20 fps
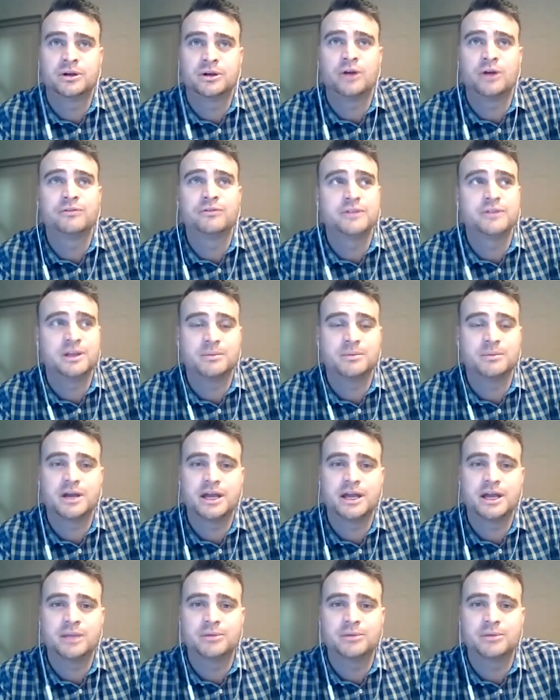offer them
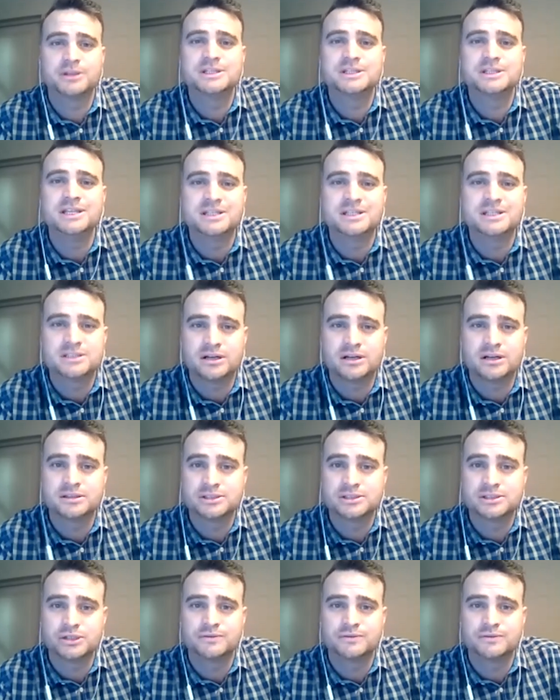a boutique-style
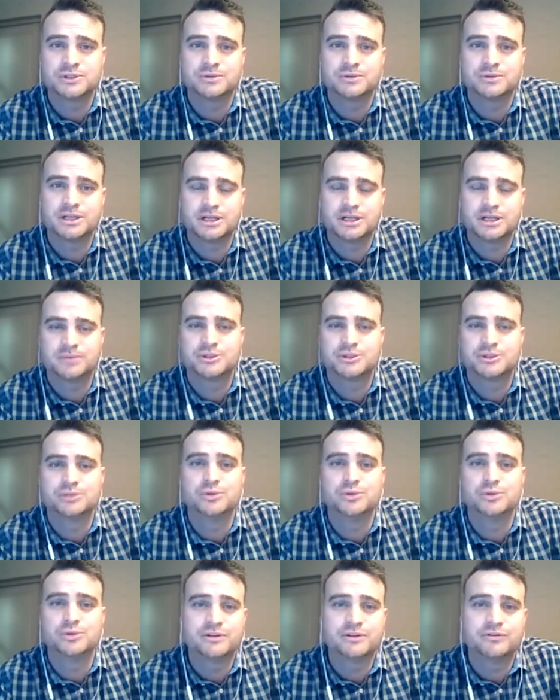service when it comes to
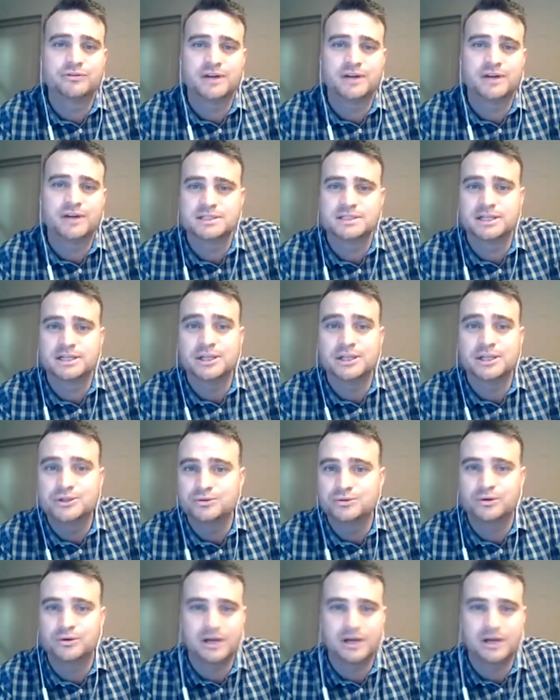moving funds into
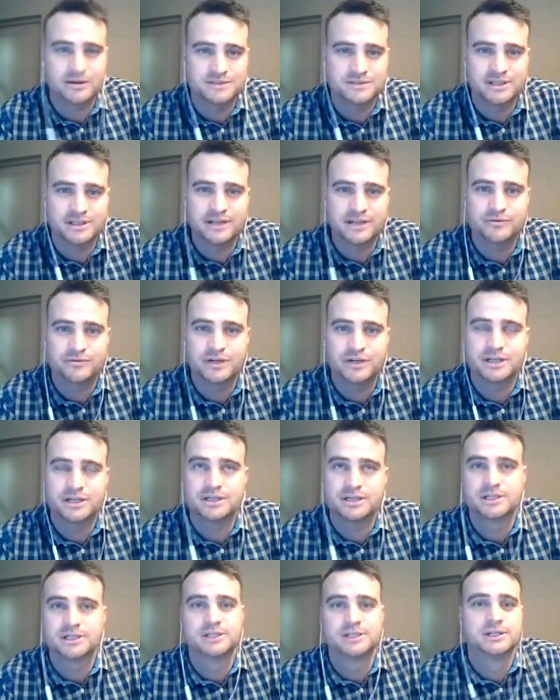or out of South Africa.